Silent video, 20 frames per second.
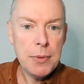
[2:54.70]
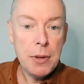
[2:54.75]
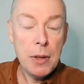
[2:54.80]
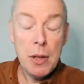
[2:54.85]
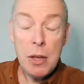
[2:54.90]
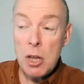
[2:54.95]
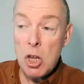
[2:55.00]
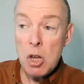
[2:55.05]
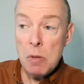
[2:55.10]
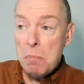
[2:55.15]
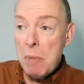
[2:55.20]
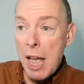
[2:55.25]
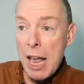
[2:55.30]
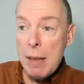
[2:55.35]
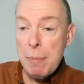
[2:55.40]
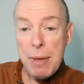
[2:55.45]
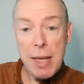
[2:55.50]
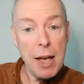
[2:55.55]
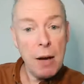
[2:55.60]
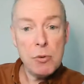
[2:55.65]
You may
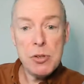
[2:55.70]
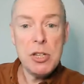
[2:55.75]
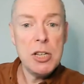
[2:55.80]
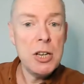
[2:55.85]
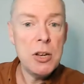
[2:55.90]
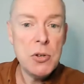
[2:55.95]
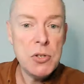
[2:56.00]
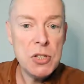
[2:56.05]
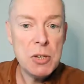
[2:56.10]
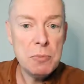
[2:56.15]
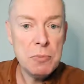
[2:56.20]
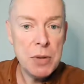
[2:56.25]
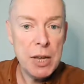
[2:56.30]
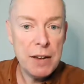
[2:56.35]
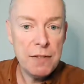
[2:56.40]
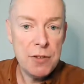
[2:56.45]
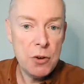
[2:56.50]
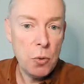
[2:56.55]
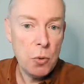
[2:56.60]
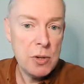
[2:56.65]
be able to use them
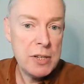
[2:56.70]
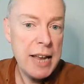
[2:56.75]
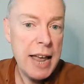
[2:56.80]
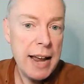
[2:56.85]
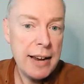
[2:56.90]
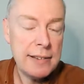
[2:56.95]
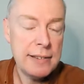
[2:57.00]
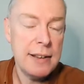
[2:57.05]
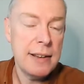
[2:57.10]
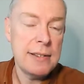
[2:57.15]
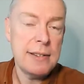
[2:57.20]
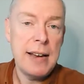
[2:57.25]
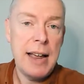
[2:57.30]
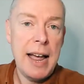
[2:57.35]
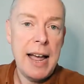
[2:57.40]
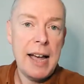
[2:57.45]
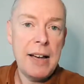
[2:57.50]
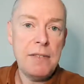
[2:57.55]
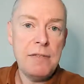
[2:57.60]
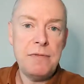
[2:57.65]
if your text doesn't
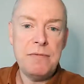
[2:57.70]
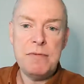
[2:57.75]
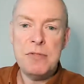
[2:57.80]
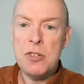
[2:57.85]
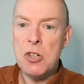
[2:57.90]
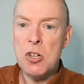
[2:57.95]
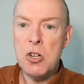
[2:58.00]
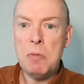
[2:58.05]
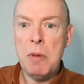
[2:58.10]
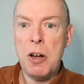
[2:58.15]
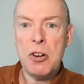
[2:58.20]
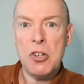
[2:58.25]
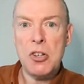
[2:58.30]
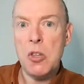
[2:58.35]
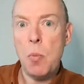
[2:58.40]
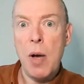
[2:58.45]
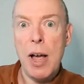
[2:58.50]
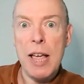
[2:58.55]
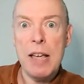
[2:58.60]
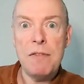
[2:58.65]
have too much of the
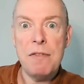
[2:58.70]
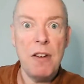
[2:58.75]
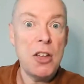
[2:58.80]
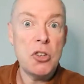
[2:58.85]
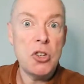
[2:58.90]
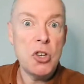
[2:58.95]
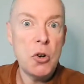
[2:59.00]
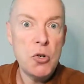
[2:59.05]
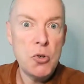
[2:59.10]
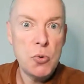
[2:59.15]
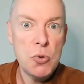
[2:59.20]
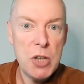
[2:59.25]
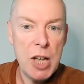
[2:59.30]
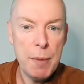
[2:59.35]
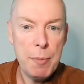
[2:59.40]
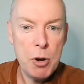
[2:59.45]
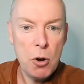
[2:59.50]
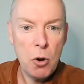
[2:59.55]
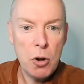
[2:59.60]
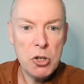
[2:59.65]
way of unusual
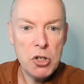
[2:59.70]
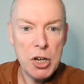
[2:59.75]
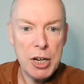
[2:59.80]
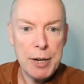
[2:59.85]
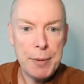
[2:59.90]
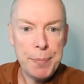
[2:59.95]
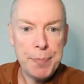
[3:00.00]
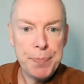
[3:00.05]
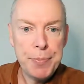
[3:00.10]
terminology.